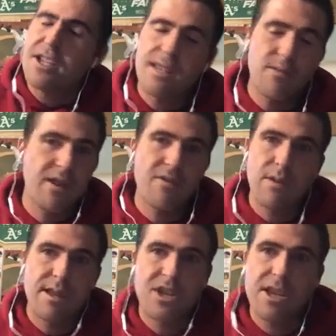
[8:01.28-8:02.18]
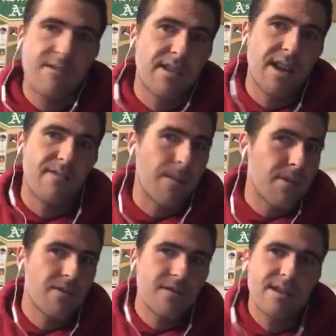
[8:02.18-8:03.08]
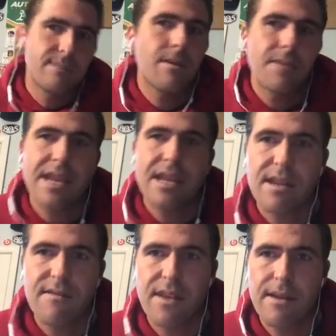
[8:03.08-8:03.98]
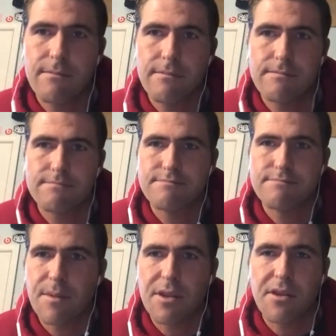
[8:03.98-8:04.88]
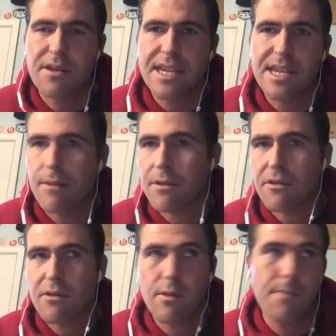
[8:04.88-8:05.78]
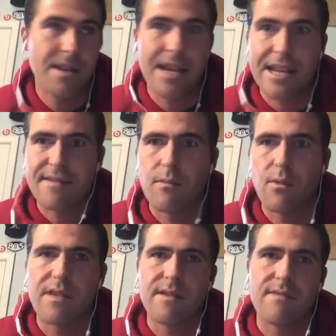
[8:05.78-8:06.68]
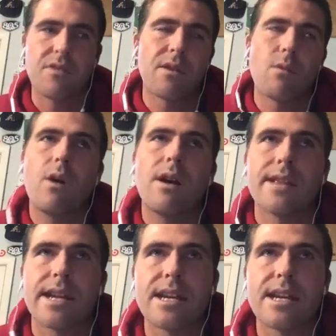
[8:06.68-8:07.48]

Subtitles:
to see the Raiders play the Chiefs tough. Maybe they can give them. Maybe they're the team. Maybe they're kryptonite in some ways, even though they won.